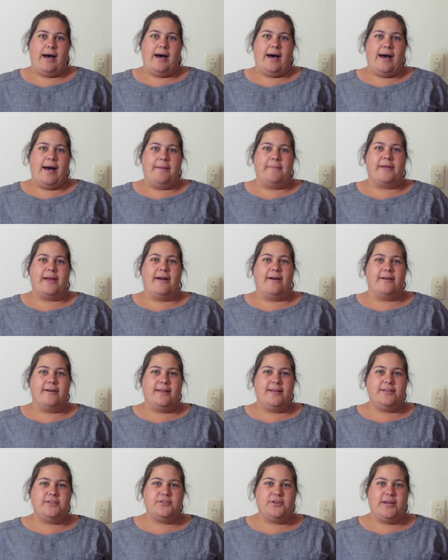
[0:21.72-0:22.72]
I'm
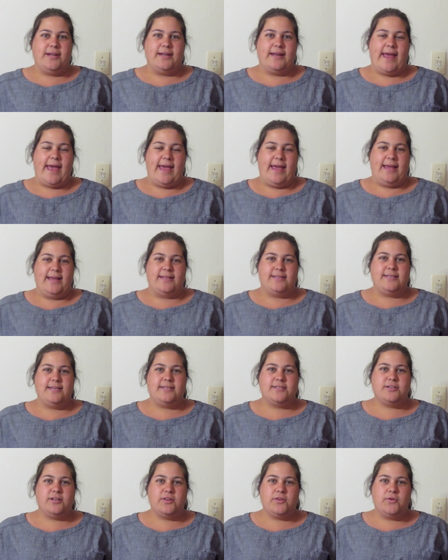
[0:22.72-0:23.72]
currently doing a
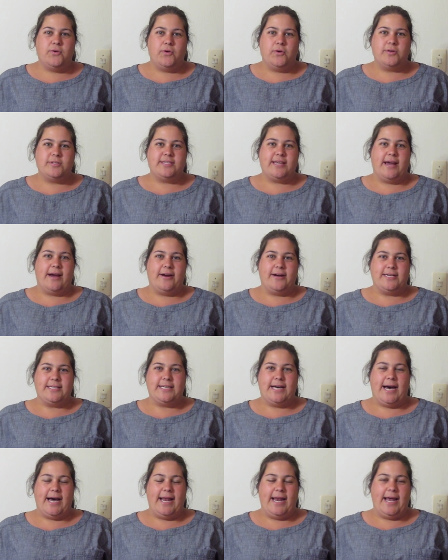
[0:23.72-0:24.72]
TESOL course here in
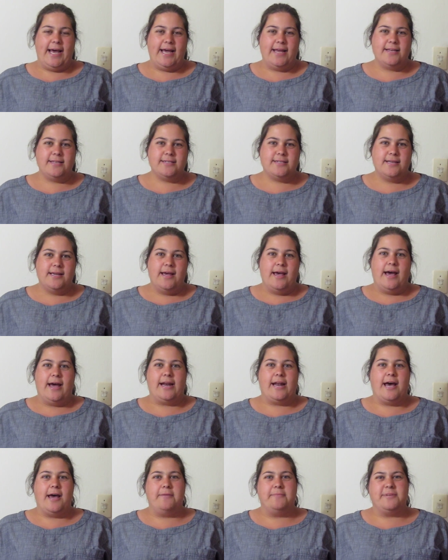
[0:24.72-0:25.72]
Thailand
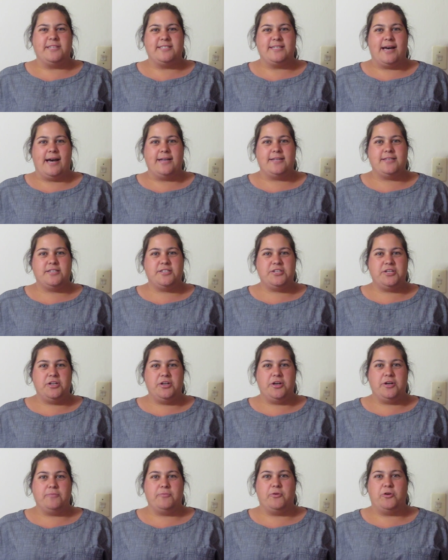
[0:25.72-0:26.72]
and I'm excited to
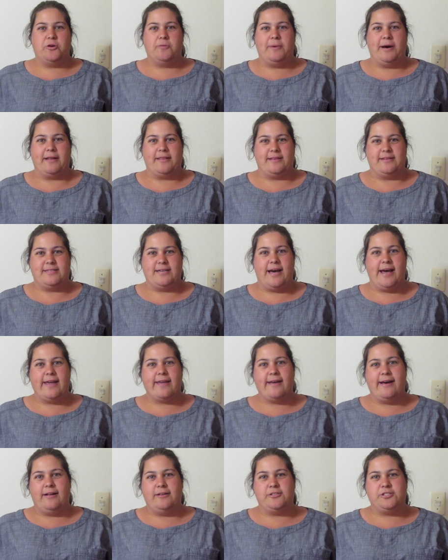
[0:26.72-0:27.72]
learn more about the Thai
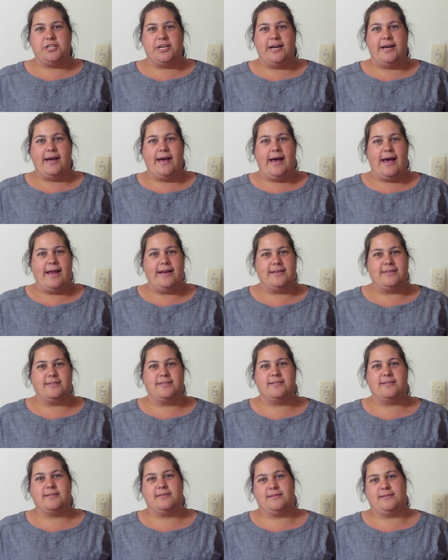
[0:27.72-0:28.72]
culture and
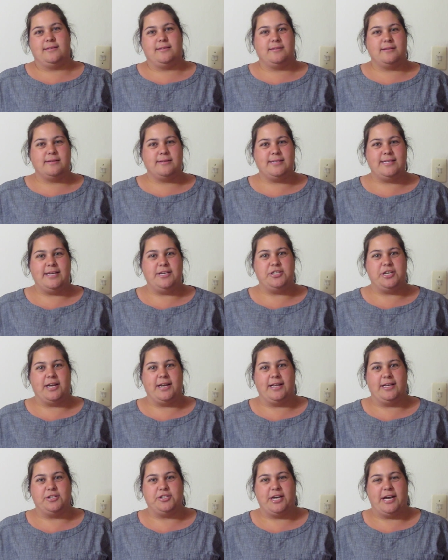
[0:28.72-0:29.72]
teach
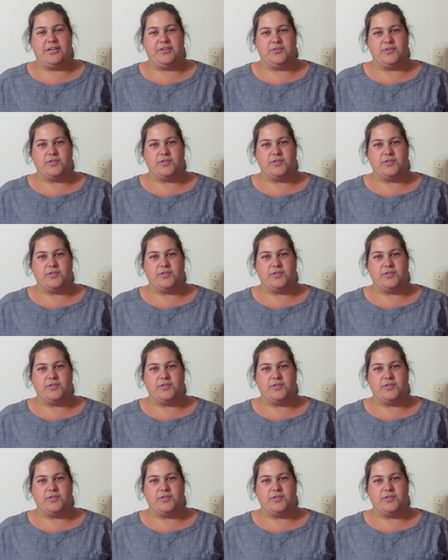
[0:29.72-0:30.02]
English at your